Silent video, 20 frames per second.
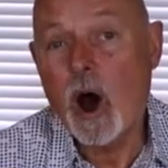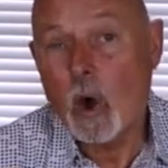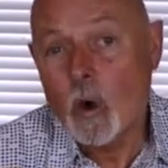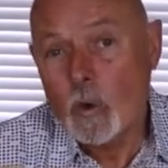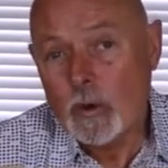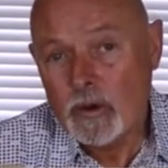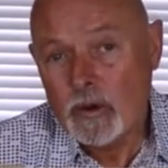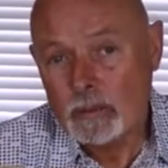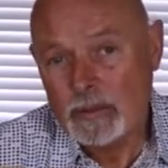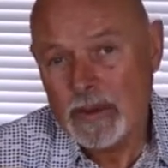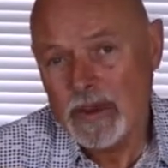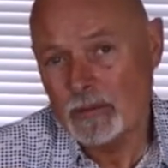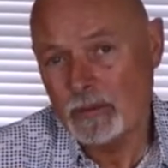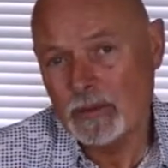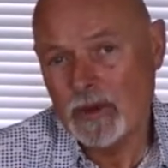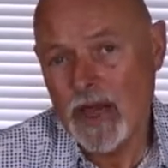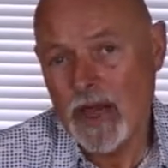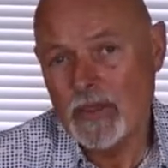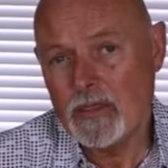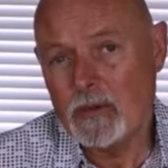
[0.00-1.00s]
older
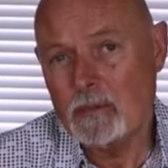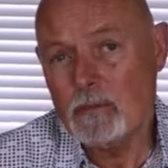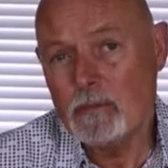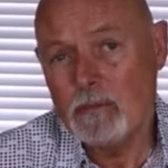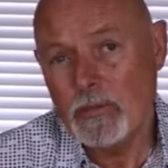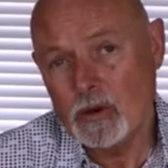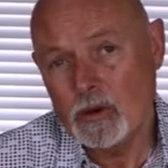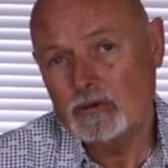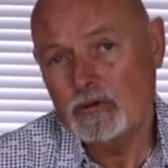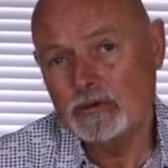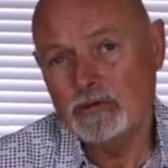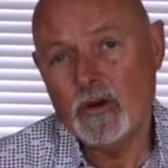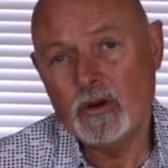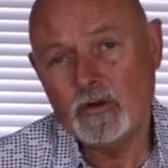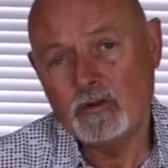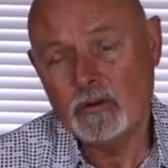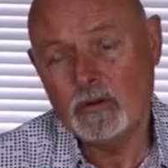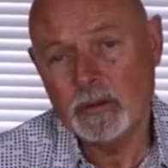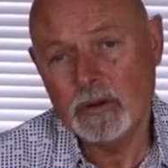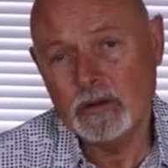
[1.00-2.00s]
people are the most
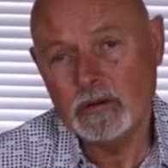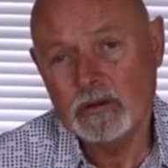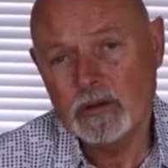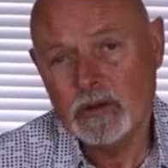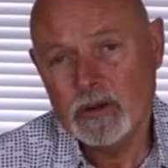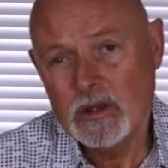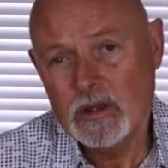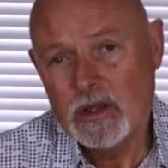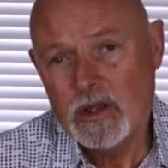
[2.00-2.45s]
vulnerable.